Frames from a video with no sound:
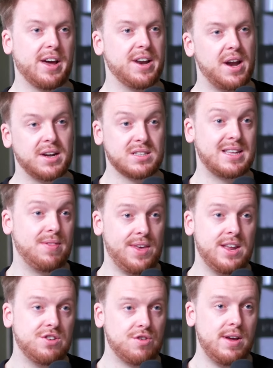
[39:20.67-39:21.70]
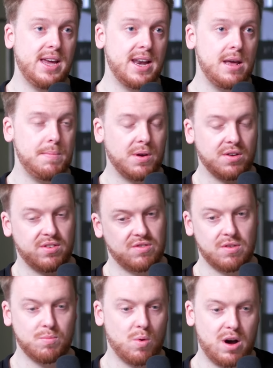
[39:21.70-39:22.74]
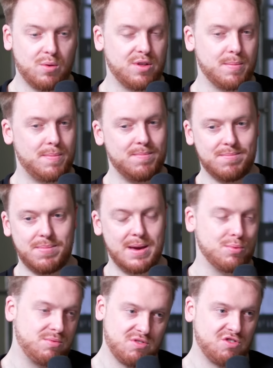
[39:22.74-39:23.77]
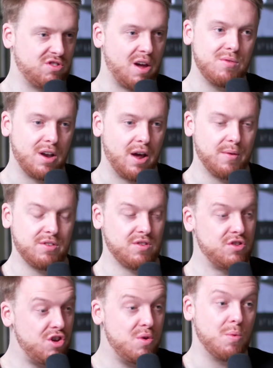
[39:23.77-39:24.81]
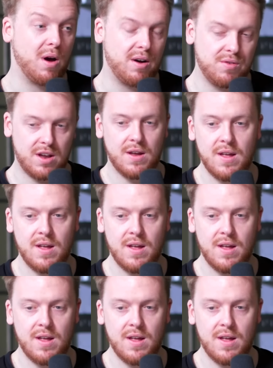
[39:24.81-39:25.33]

I can mm. understand the intrigue in it because it's a world that people just don't know. It's a new world.